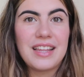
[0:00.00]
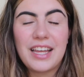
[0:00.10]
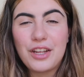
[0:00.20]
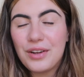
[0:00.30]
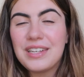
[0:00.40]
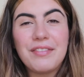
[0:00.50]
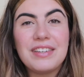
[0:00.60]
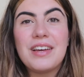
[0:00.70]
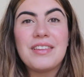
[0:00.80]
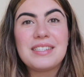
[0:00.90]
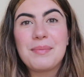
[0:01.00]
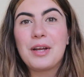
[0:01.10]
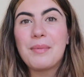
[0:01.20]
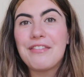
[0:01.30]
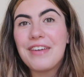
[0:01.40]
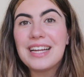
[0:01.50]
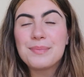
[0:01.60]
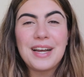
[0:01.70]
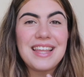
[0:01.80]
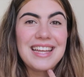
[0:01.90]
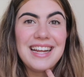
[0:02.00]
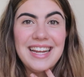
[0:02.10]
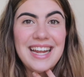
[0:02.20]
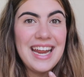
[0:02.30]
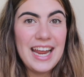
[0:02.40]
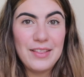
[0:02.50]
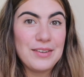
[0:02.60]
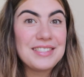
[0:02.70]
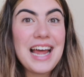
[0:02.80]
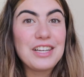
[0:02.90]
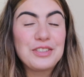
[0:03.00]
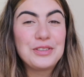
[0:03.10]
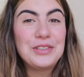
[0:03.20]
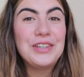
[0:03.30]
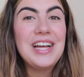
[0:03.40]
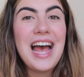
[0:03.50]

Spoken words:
Like, you can definitely tell there's something on my face, but I think it looks natural,